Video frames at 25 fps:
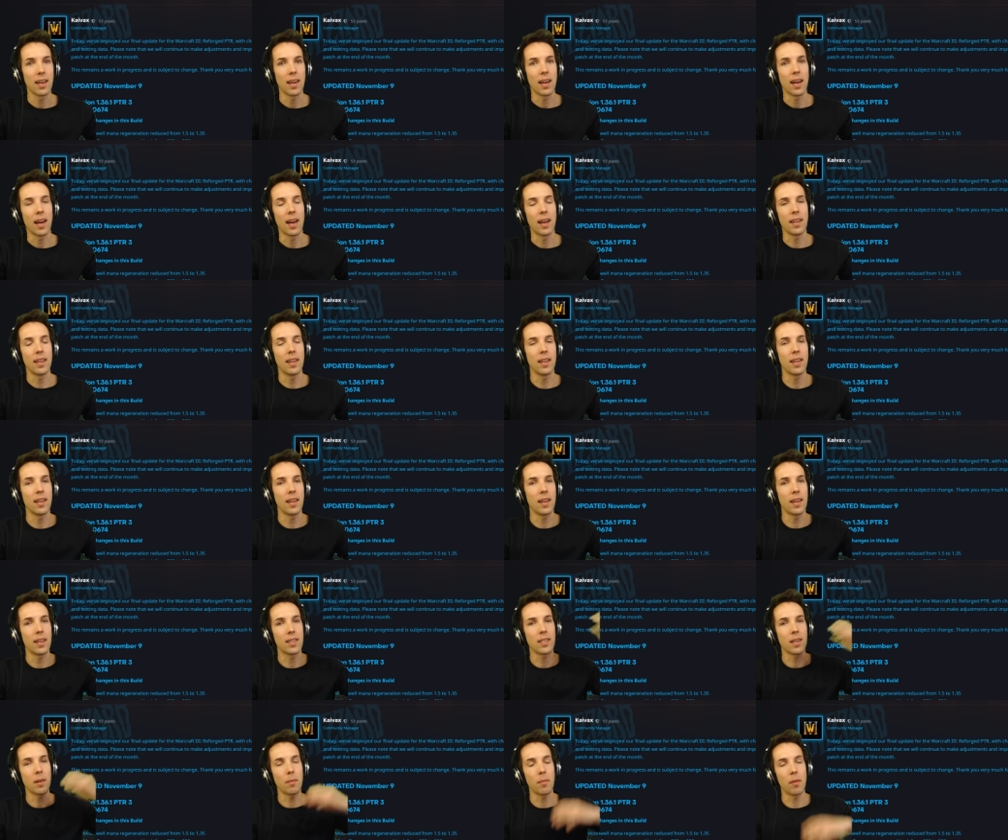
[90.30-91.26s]
and then they
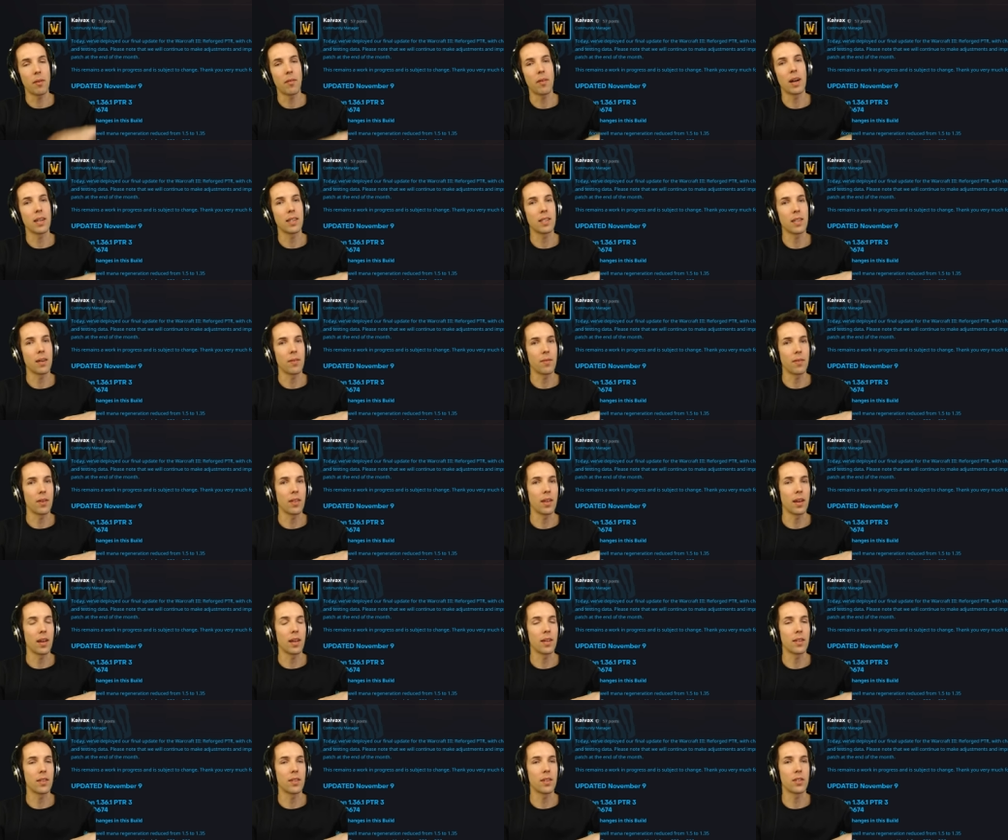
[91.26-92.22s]
summarize
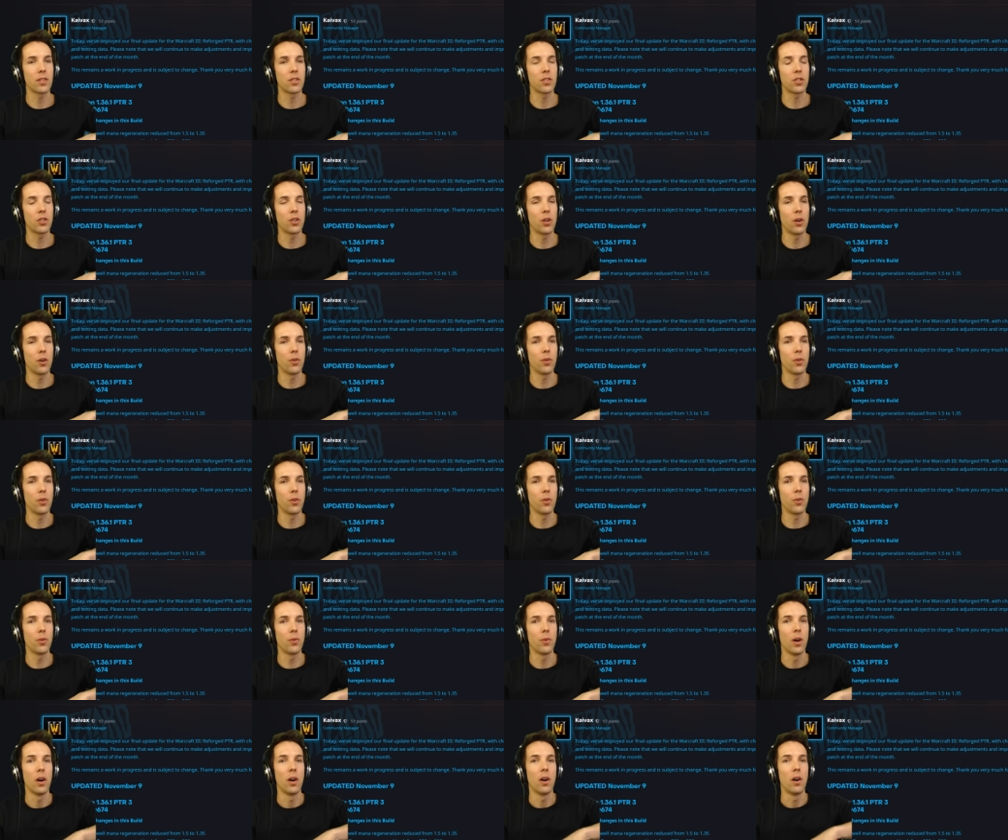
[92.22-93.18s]
everything to show
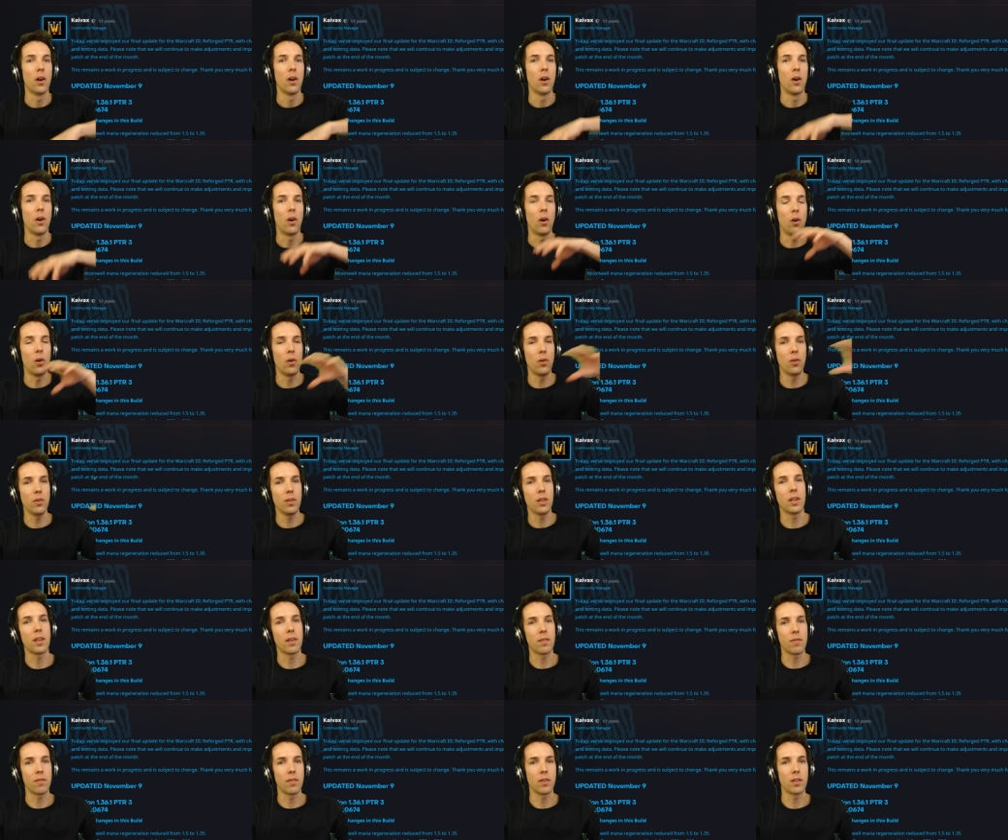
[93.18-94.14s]
you all the
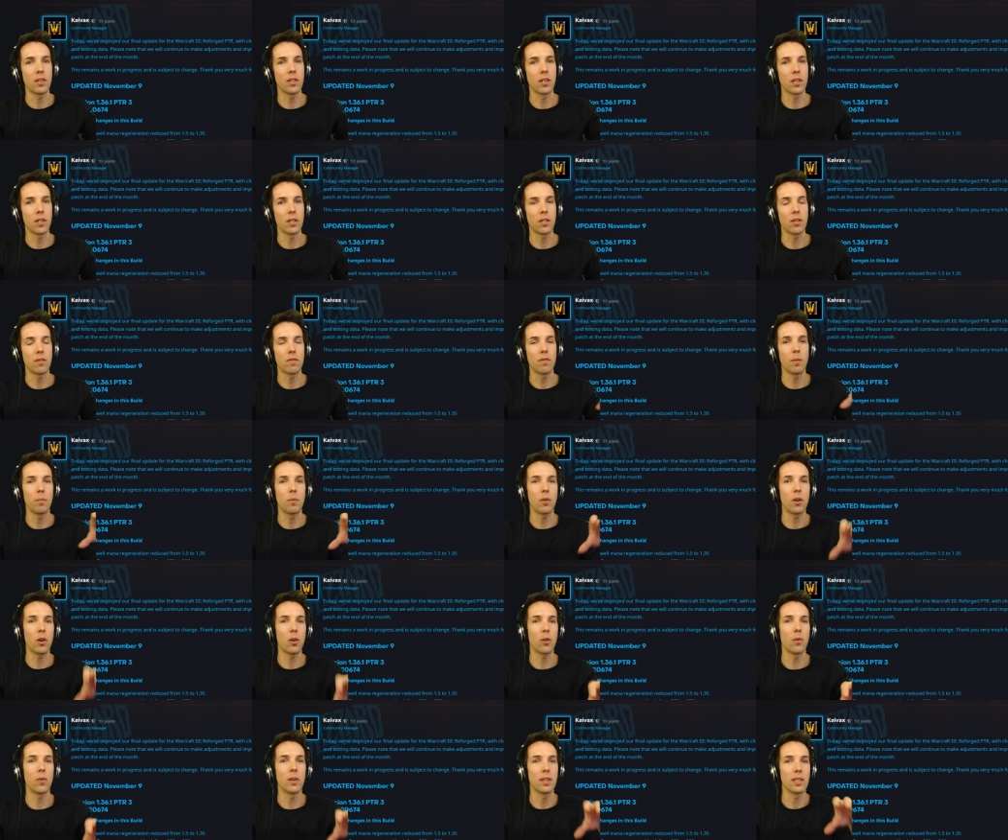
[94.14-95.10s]
differences from
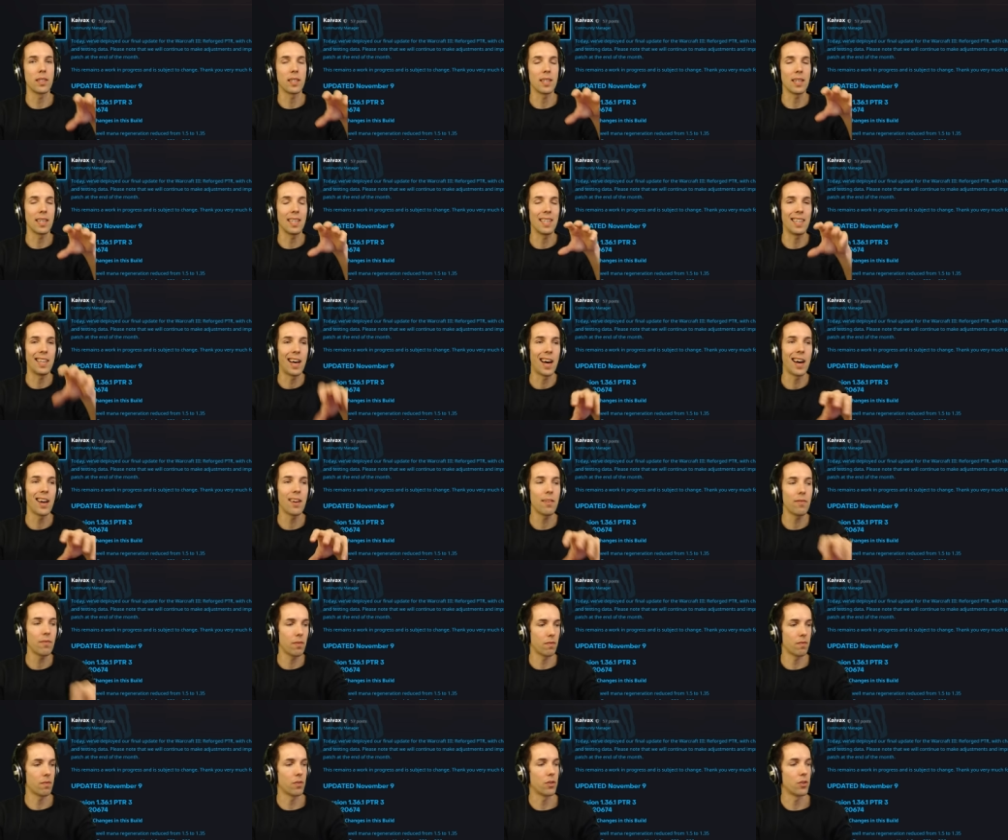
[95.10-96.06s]
current
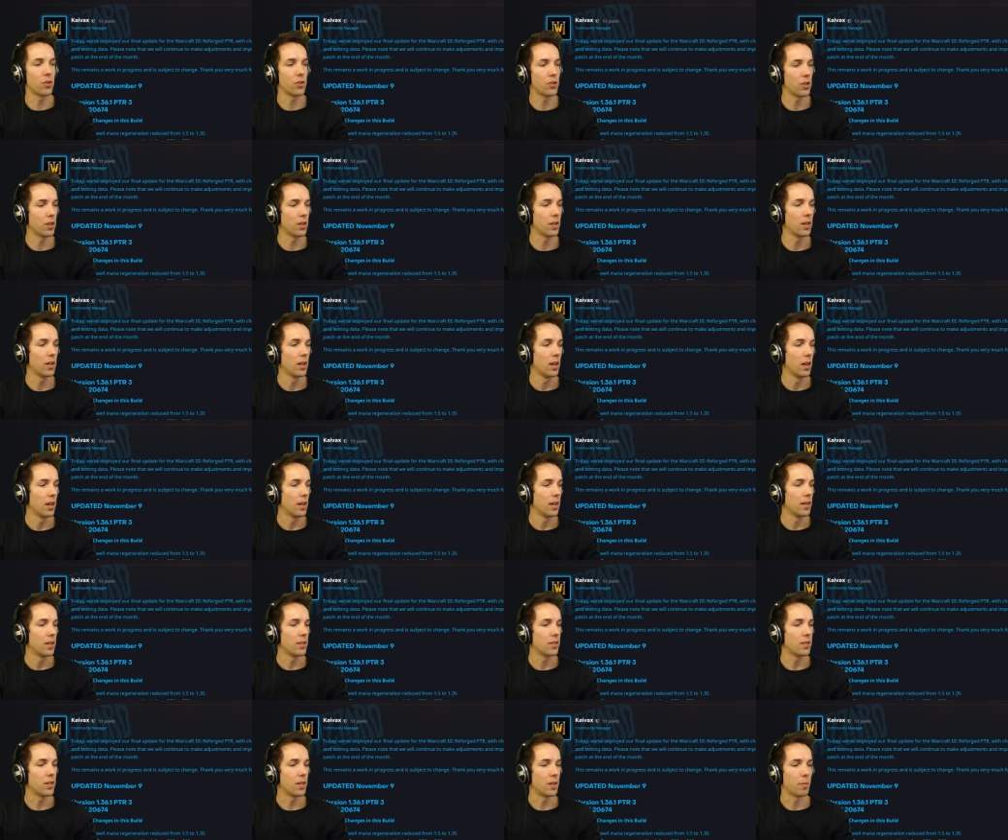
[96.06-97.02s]
live version
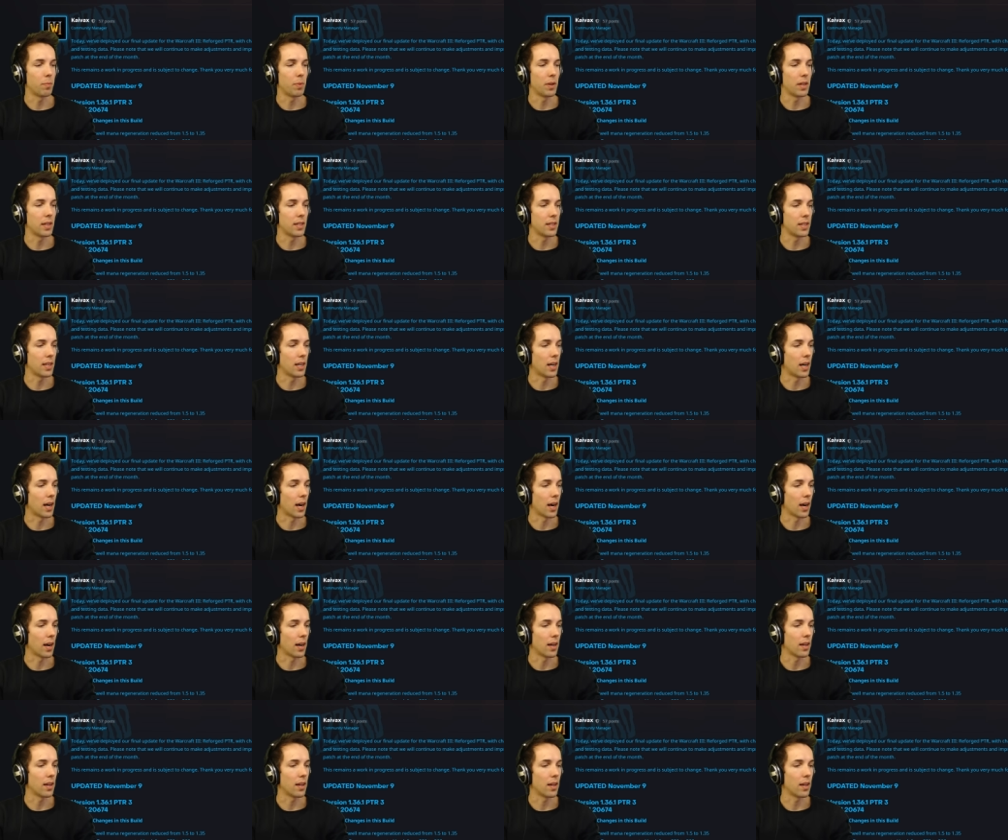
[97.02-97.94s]
to the PTR.